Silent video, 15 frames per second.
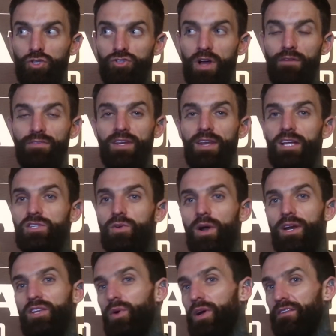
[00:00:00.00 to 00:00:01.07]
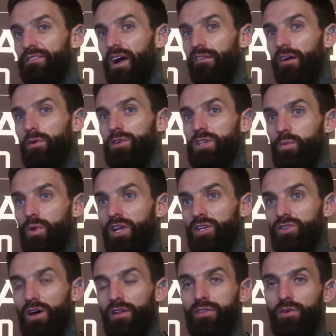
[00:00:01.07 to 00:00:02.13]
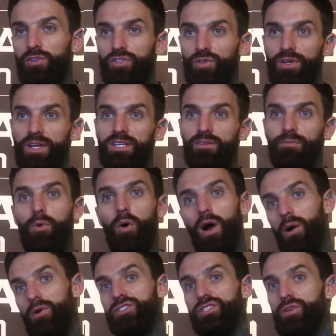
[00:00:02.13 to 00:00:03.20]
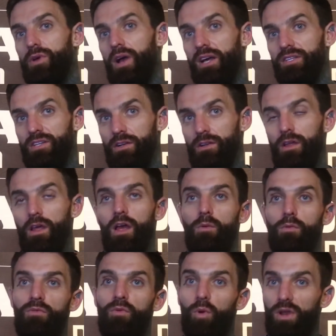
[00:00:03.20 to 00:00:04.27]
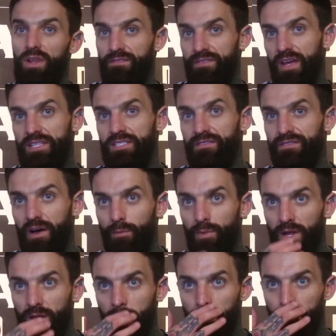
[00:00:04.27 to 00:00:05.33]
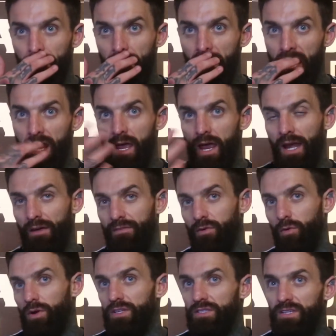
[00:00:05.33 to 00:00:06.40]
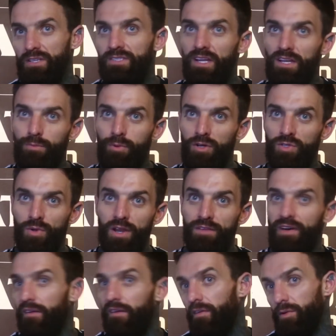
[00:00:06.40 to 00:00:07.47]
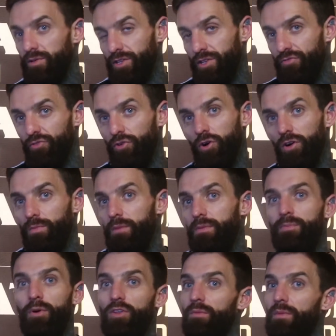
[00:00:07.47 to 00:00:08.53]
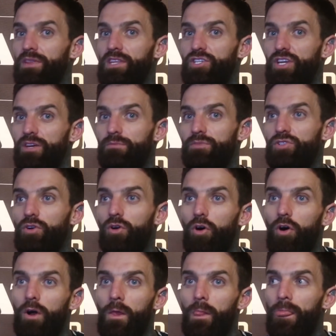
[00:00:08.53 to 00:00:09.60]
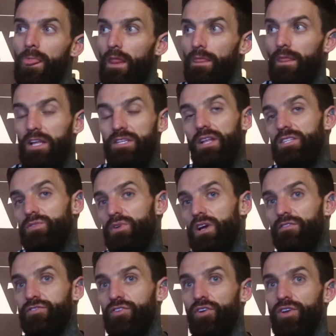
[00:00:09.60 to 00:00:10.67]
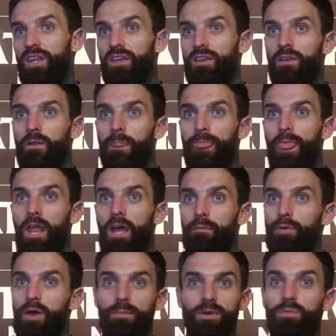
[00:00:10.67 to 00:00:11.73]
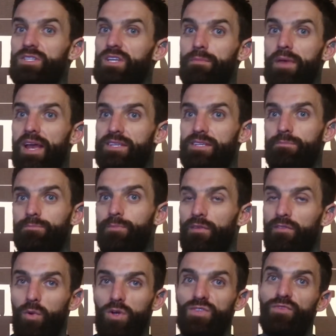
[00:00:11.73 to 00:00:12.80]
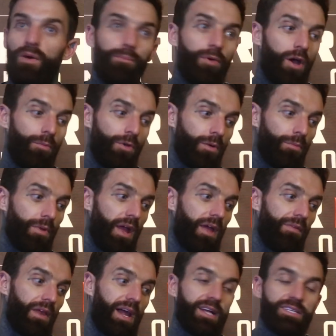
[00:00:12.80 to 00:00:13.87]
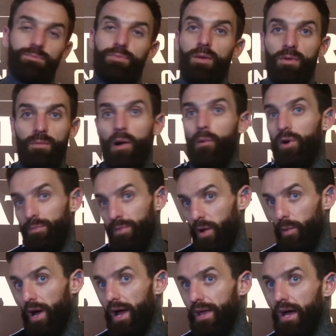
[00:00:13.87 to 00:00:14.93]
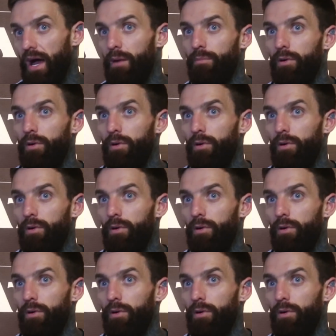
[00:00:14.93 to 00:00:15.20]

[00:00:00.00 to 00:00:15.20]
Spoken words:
Traveling like 20, 25 hours a week. So I thought, generally, there's a port house in Newcastle. We've all lived there as a family. And I thought, instead of putting 25 hours on the road, maybe put them in the gym. So that's what I've done. And Birmingham was amazing. If it wasn't for Birmingham and the lads of Birmingham, I wouldn't be where I am.